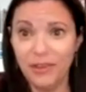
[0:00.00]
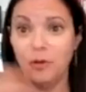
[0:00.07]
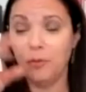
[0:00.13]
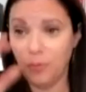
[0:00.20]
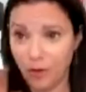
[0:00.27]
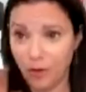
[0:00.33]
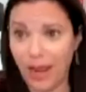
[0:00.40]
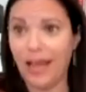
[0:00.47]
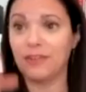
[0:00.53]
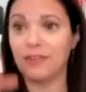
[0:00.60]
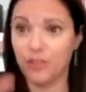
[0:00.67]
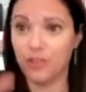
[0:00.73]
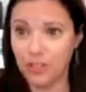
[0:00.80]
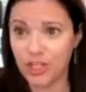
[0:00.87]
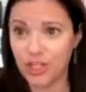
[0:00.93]
we were
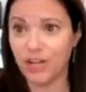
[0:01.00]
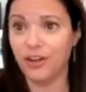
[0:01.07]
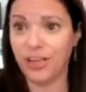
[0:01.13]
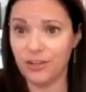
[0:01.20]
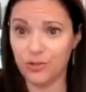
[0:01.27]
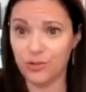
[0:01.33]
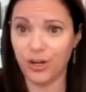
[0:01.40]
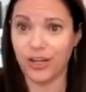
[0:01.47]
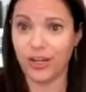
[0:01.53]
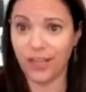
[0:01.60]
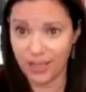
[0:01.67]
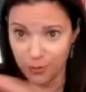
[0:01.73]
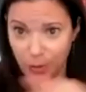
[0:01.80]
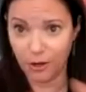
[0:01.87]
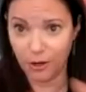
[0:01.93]
actually sharing a drink
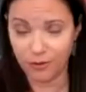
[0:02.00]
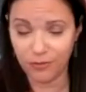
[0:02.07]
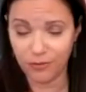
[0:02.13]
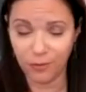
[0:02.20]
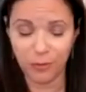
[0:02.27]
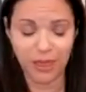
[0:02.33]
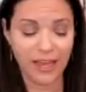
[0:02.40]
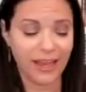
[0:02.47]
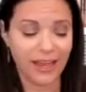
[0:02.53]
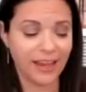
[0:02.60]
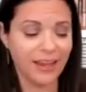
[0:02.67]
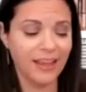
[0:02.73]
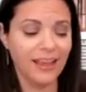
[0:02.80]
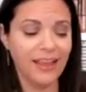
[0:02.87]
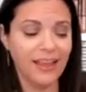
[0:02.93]
as part of the
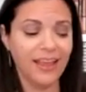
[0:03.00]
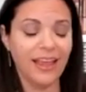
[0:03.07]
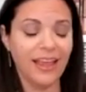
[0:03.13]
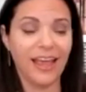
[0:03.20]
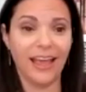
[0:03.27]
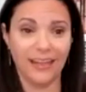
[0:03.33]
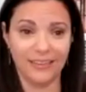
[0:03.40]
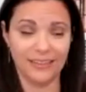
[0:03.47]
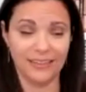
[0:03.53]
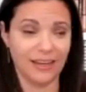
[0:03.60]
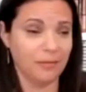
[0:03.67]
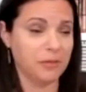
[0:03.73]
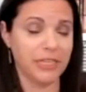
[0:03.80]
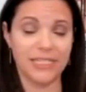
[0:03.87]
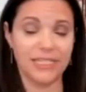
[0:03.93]
play. And
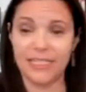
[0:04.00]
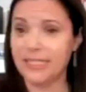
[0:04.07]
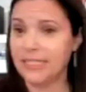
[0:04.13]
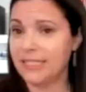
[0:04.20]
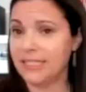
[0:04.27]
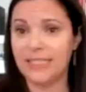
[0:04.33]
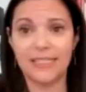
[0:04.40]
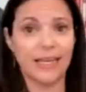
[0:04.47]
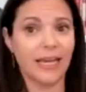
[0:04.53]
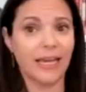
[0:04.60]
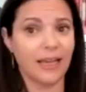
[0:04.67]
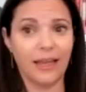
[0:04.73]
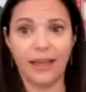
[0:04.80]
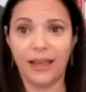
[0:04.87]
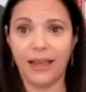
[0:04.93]
I'm like,
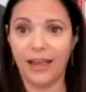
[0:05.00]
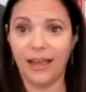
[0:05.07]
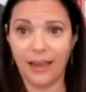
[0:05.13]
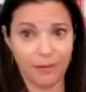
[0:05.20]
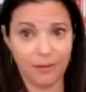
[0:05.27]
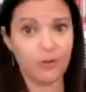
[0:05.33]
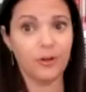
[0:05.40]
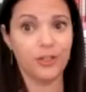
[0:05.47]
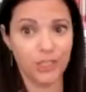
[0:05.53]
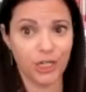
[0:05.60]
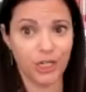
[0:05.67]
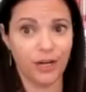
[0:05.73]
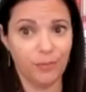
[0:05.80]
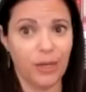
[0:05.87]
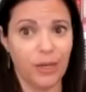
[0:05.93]
Dad, I'm pretty sure
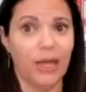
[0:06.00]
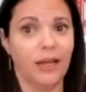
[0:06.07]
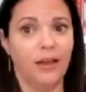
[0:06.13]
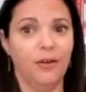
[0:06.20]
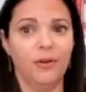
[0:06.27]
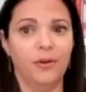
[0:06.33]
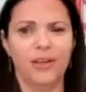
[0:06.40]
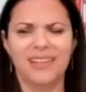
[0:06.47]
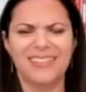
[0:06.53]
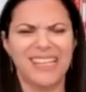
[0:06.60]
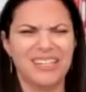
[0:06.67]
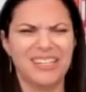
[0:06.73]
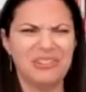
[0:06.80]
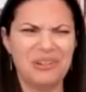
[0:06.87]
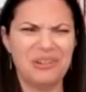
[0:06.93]
I have mono. And he's
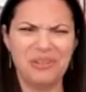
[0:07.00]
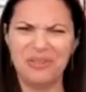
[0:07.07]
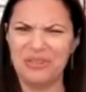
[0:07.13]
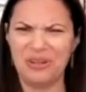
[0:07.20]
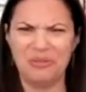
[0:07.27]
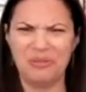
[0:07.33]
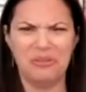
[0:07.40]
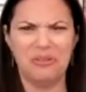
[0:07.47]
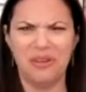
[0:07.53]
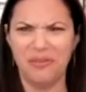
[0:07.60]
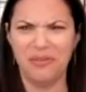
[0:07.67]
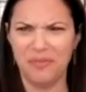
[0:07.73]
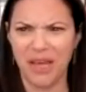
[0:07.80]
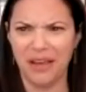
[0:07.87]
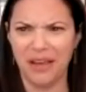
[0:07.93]
like, no, you don't. You don't
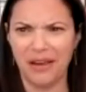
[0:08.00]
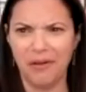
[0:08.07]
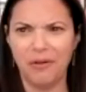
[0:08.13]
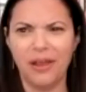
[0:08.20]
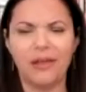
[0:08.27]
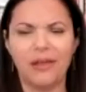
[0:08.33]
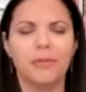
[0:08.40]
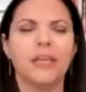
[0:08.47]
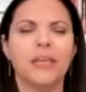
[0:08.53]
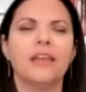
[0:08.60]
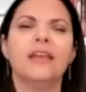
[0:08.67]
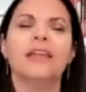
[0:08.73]
have mono. And I'm like, can